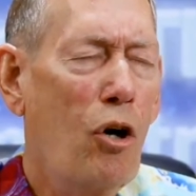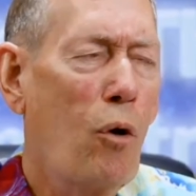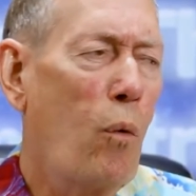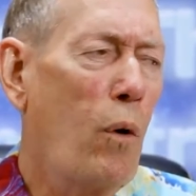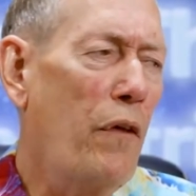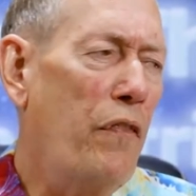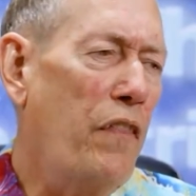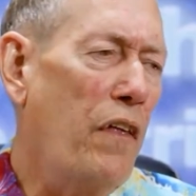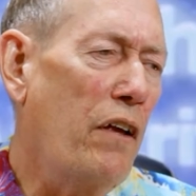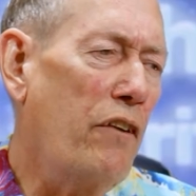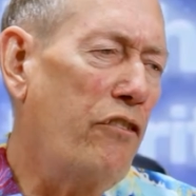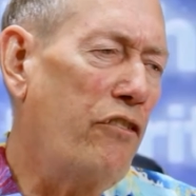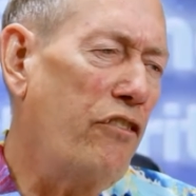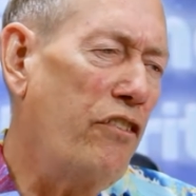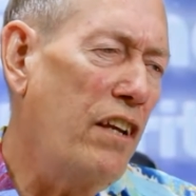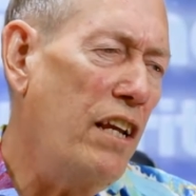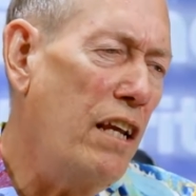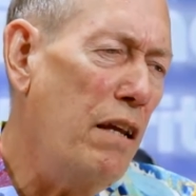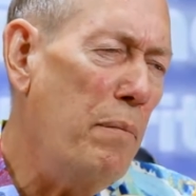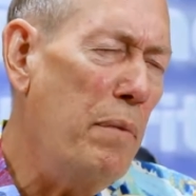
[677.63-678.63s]
with the
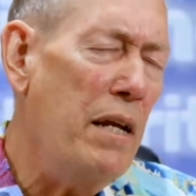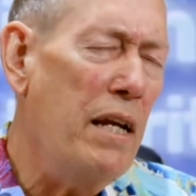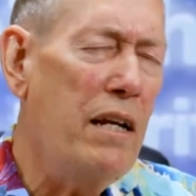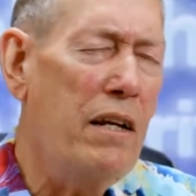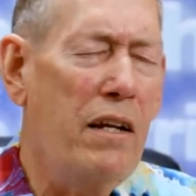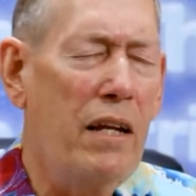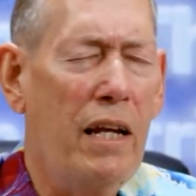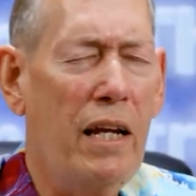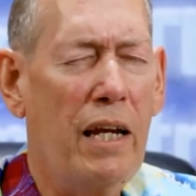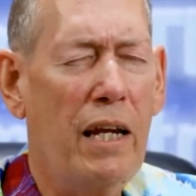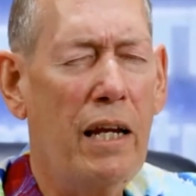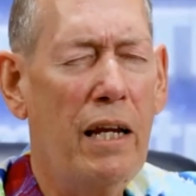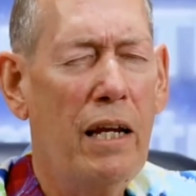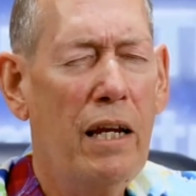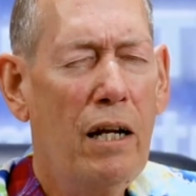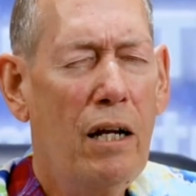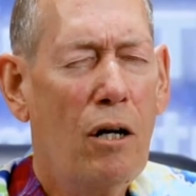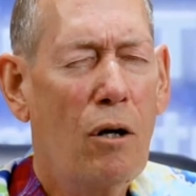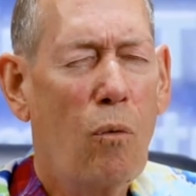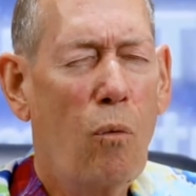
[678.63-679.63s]
CBD
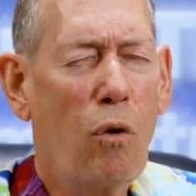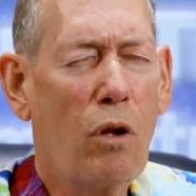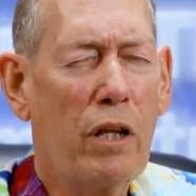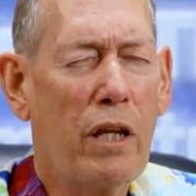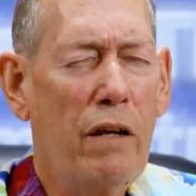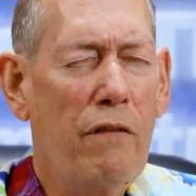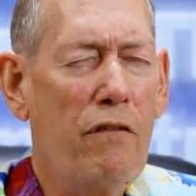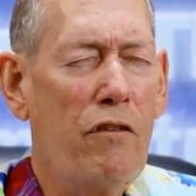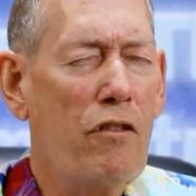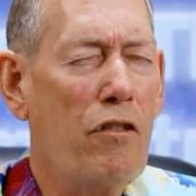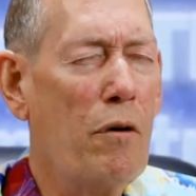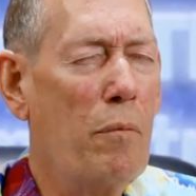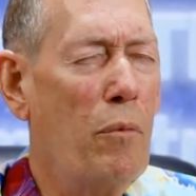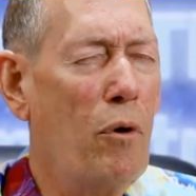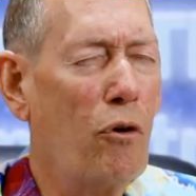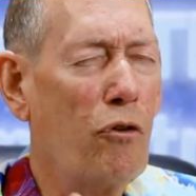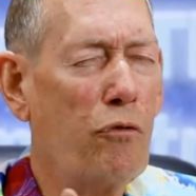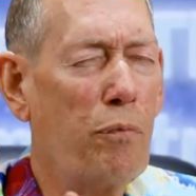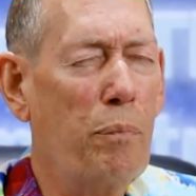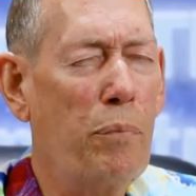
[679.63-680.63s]
will give you the
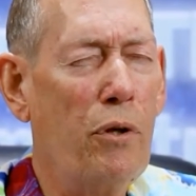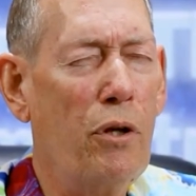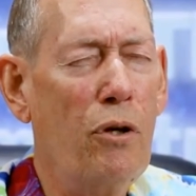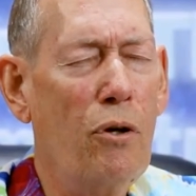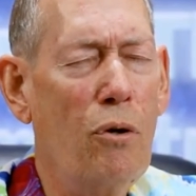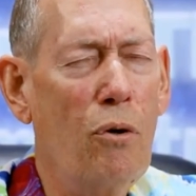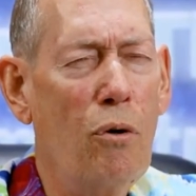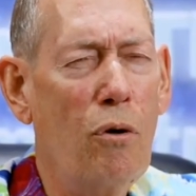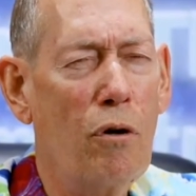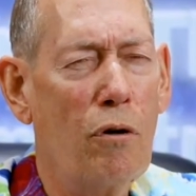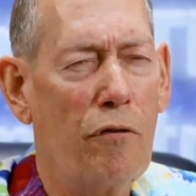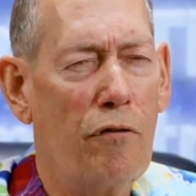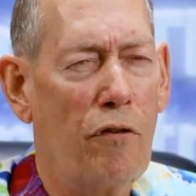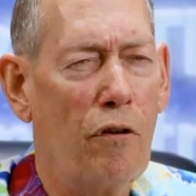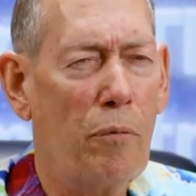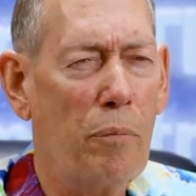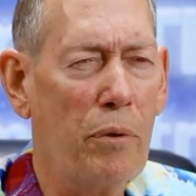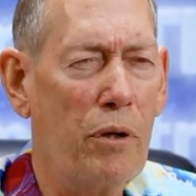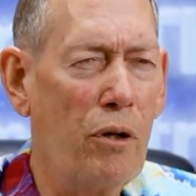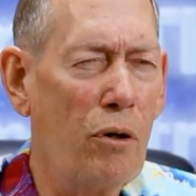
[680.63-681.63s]
most
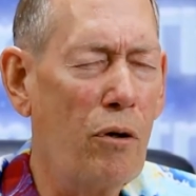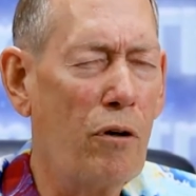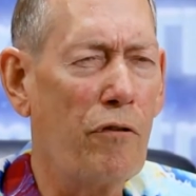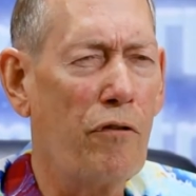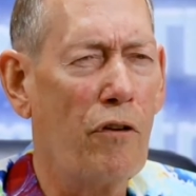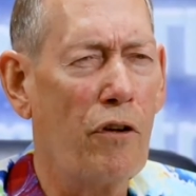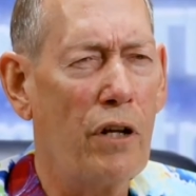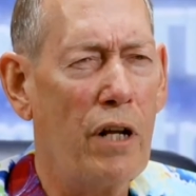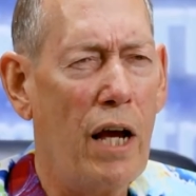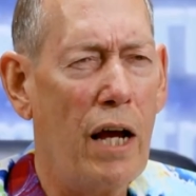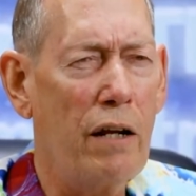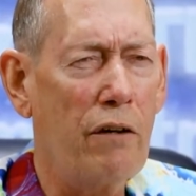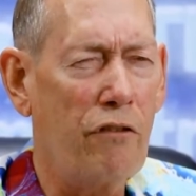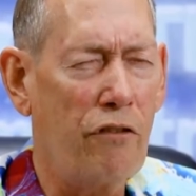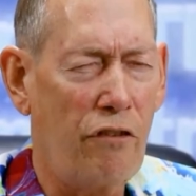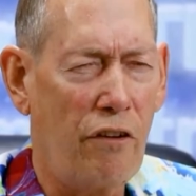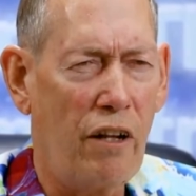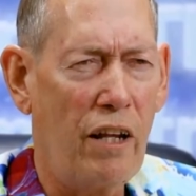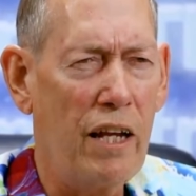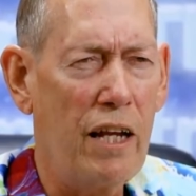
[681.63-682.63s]
beautiful, beautiful night's
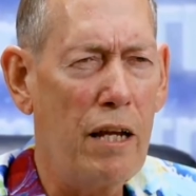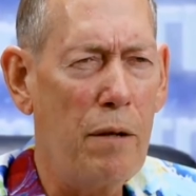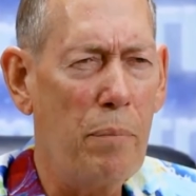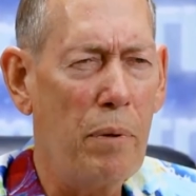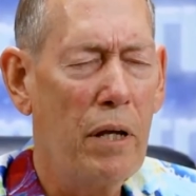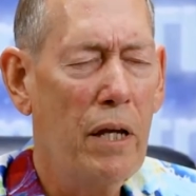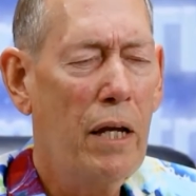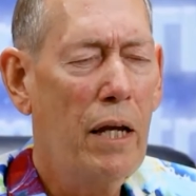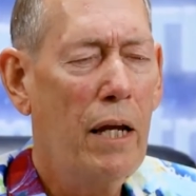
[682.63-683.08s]
sleep.